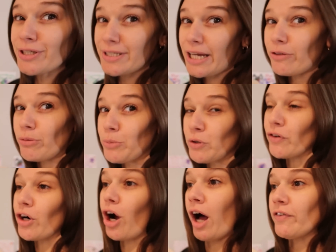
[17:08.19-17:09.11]
stain
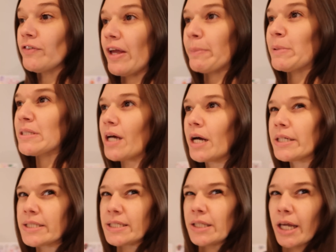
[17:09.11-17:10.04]
remover off of Amazon.
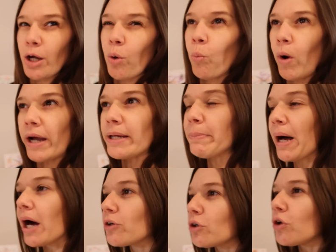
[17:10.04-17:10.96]
It's in like a white
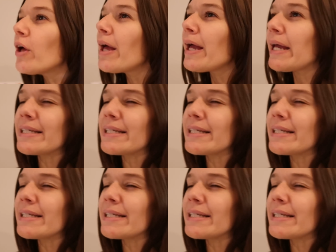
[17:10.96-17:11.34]
bottle.